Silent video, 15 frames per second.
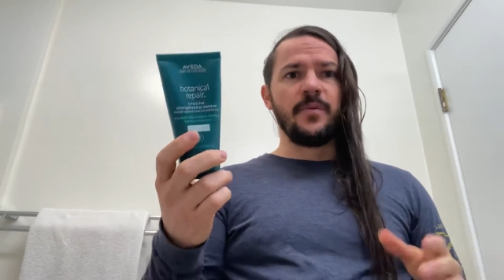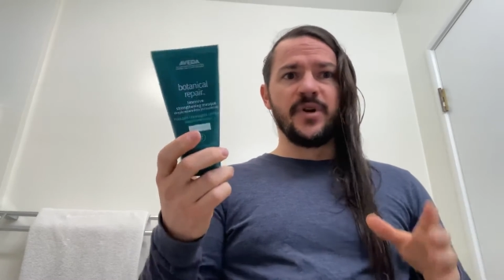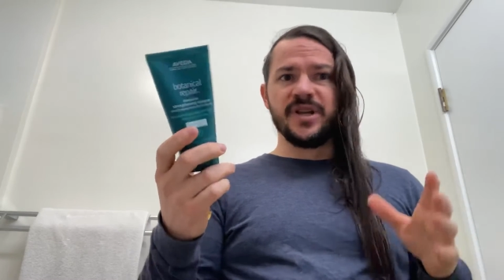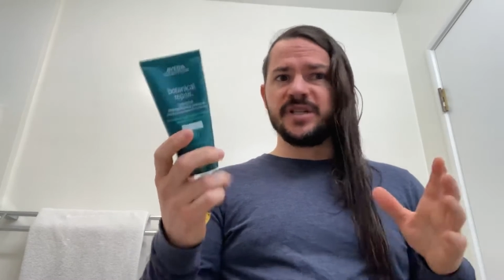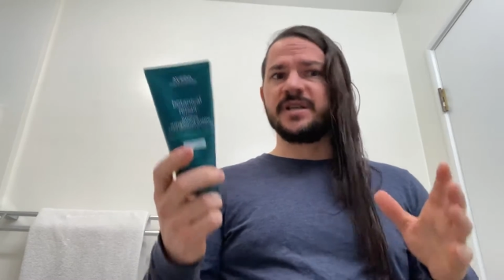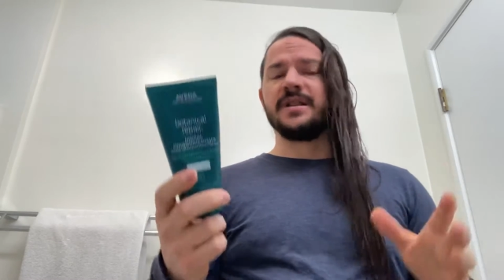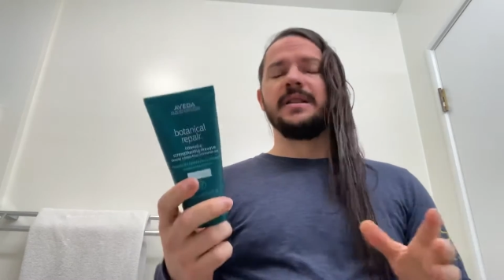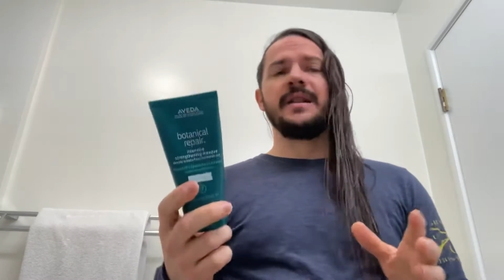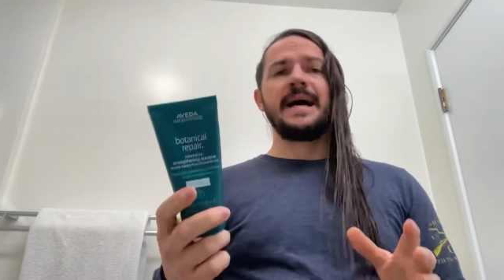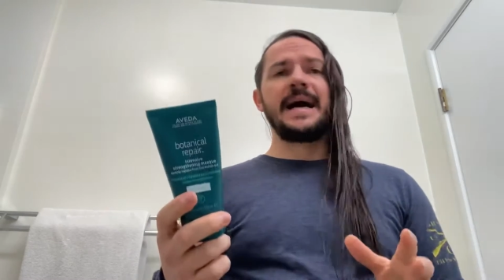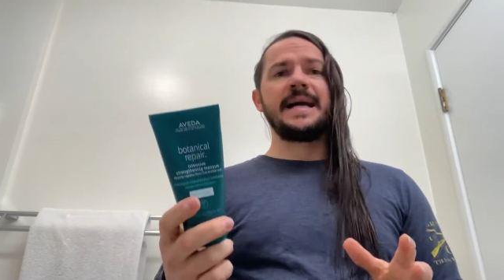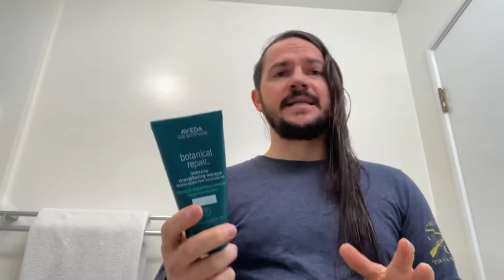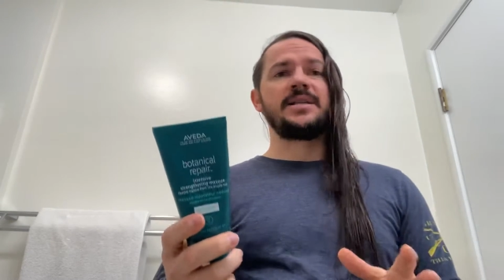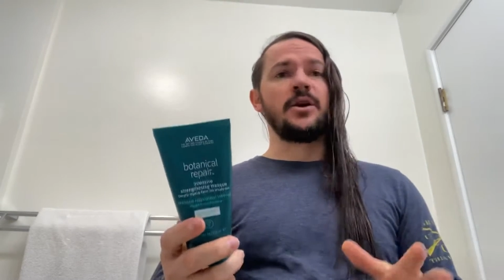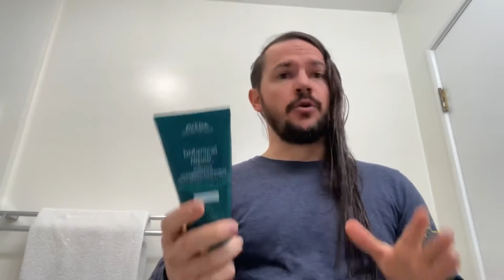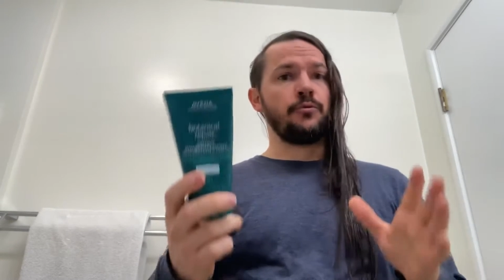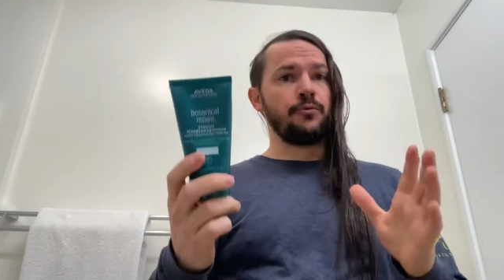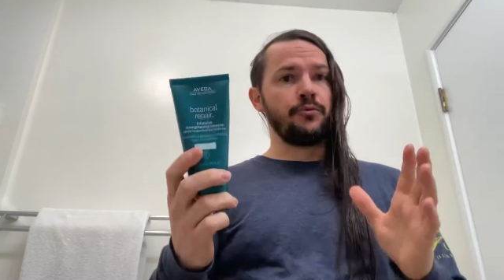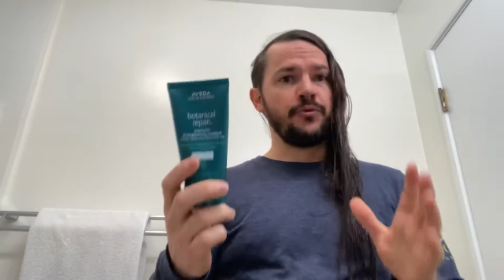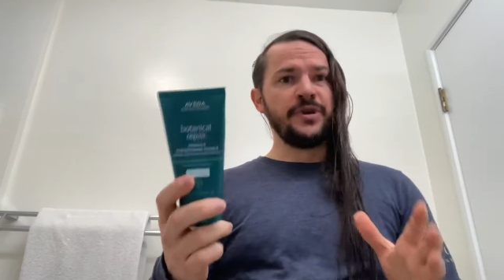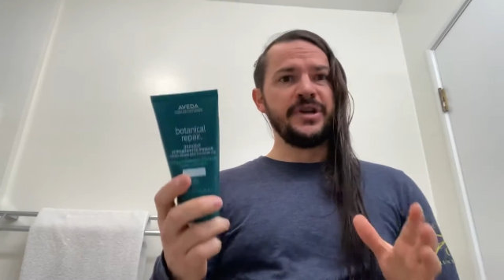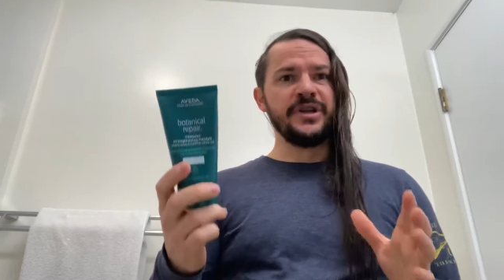but it's going to last a
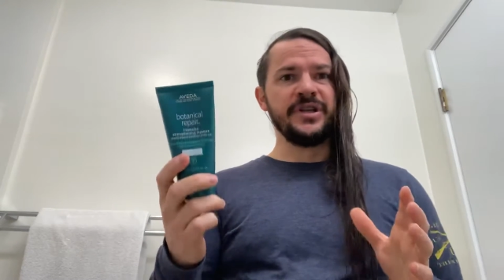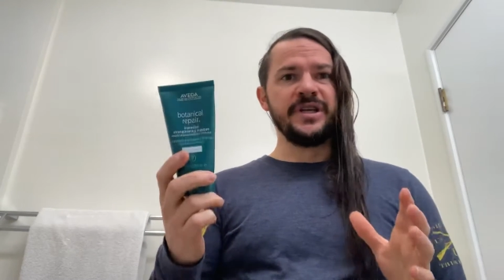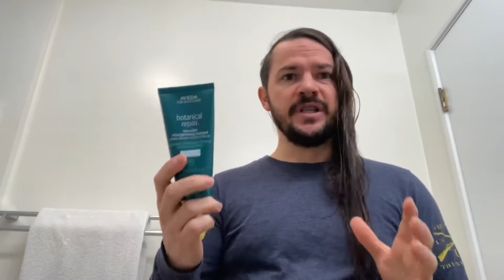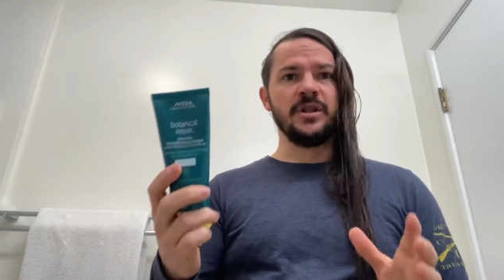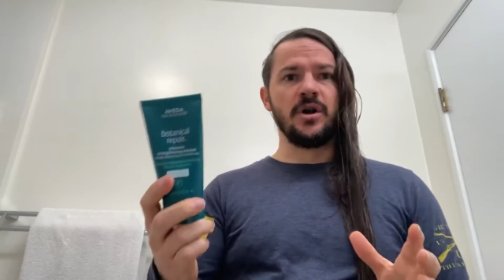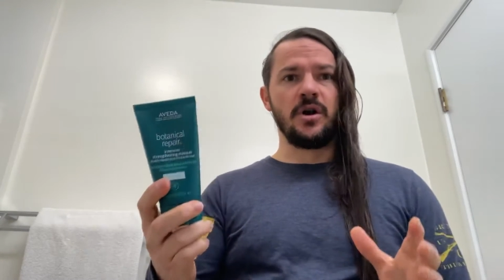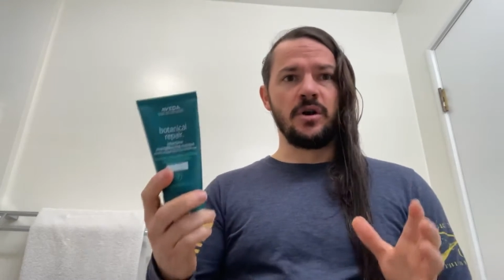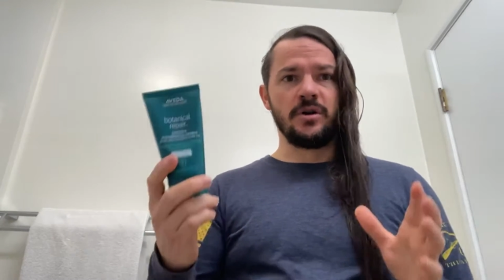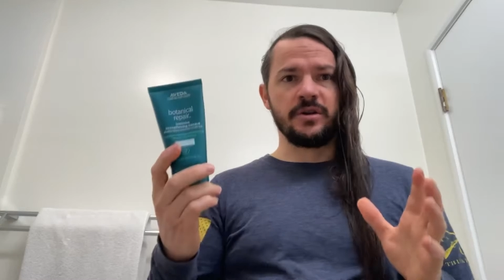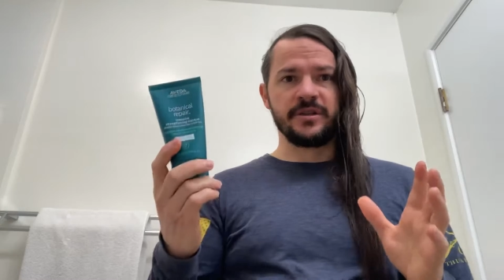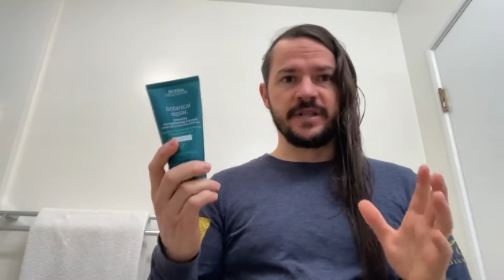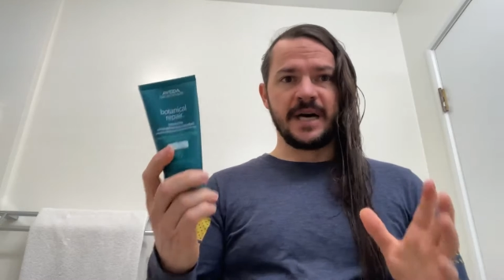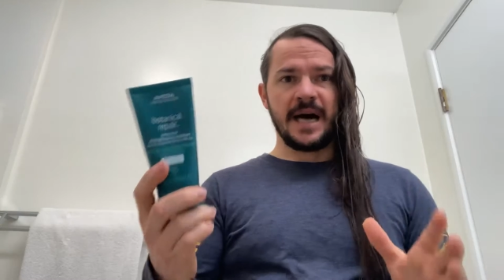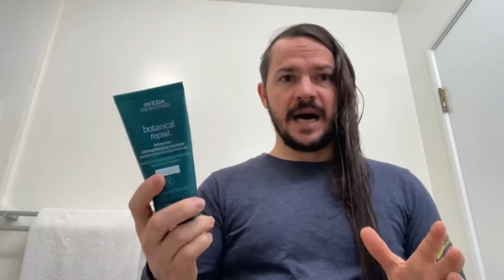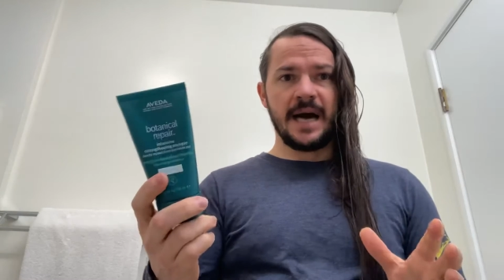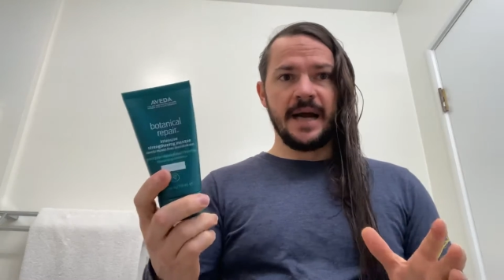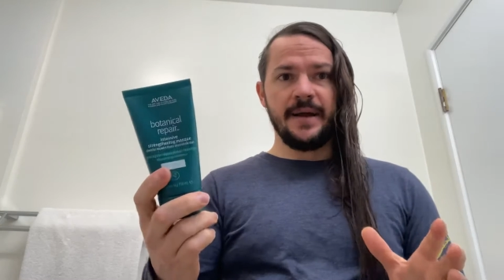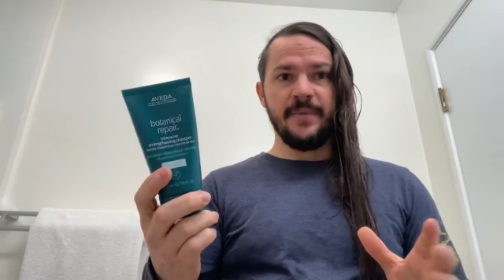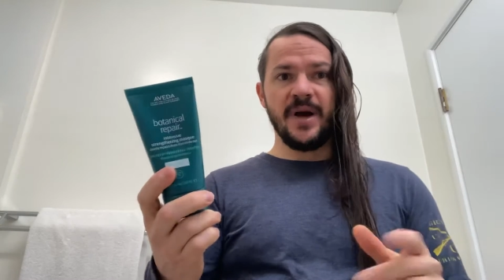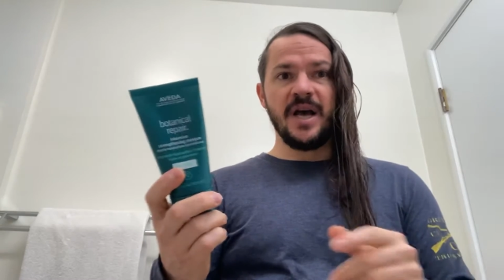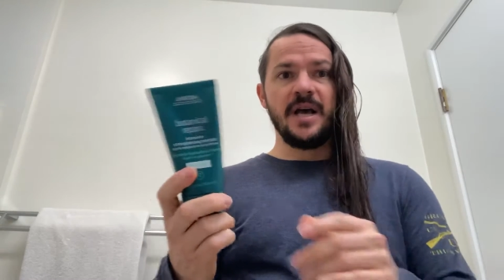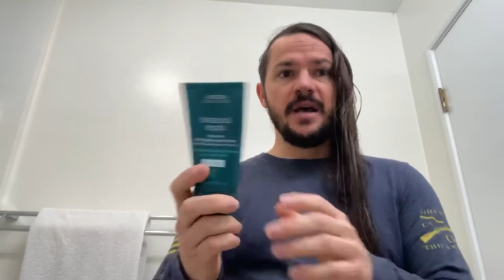really long
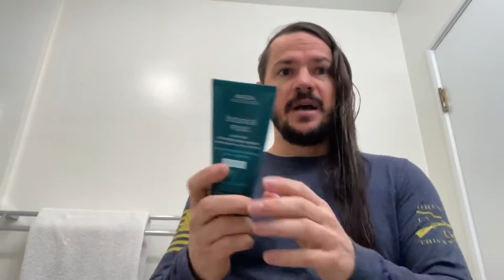time.